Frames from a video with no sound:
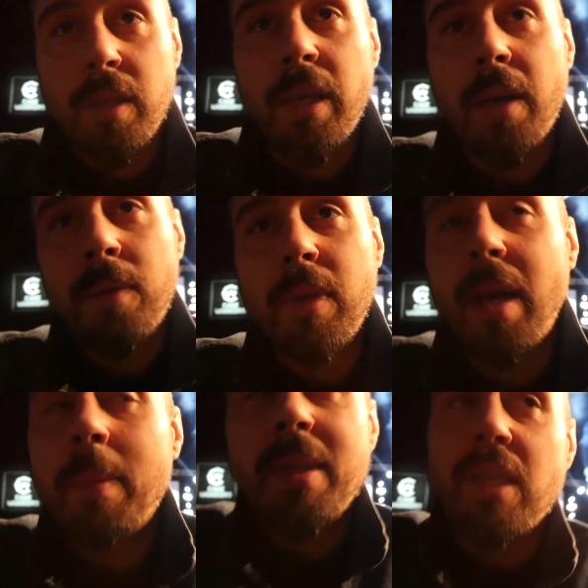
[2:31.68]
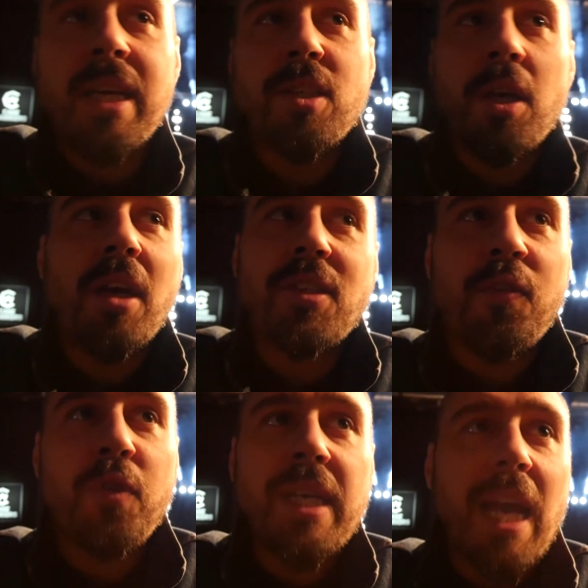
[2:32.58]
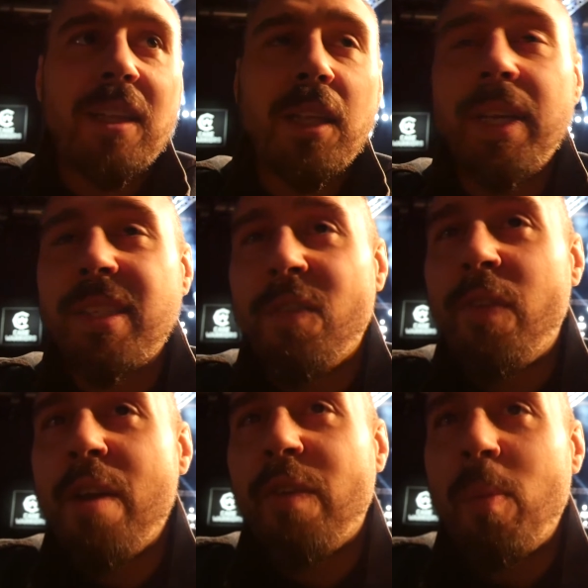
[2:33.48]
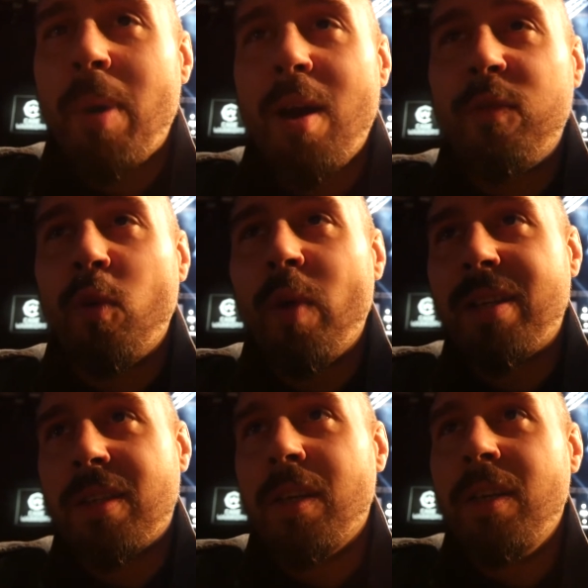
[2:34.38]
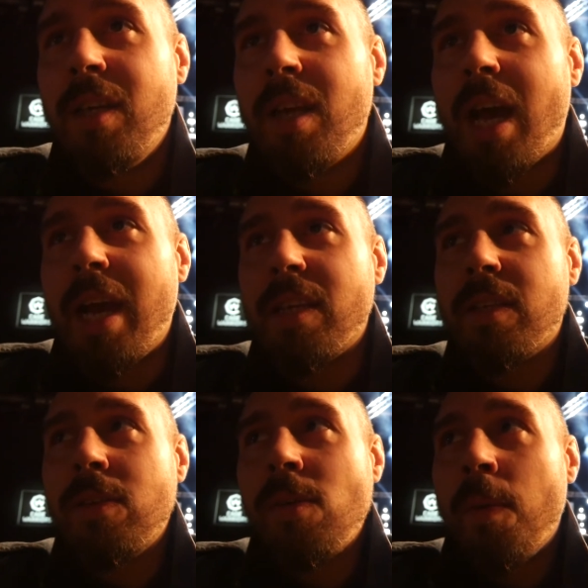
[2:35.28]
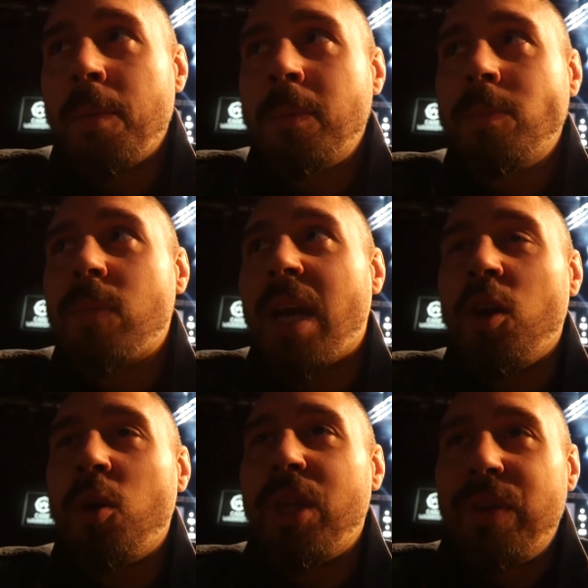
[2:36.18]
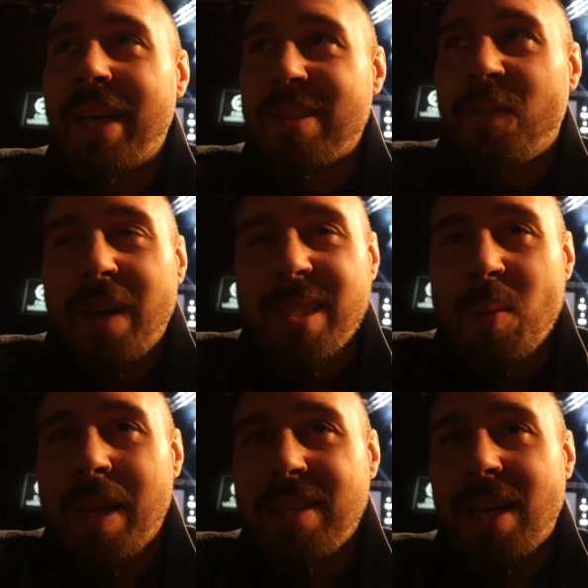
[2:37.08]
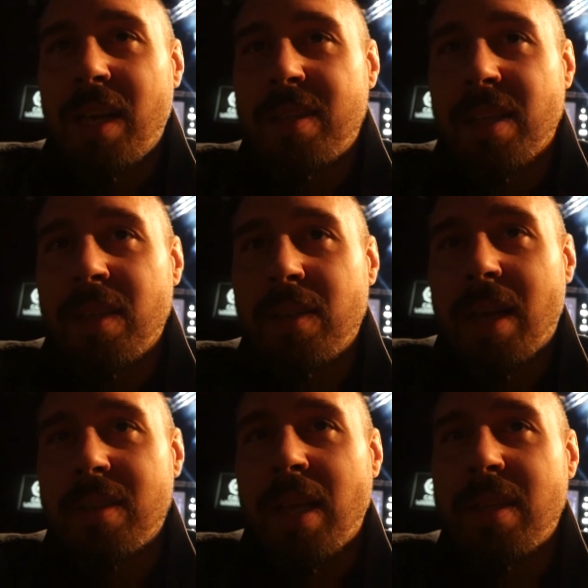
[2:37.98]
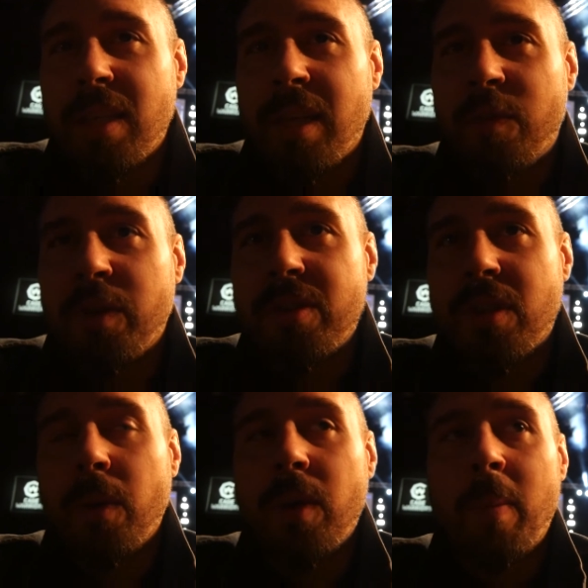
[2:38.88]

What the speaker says: Yeah, I mean, he's a freak athlete. He's a very, very powerful wrestler. I don't know whether he has a fighter mentality. That's the difference, though.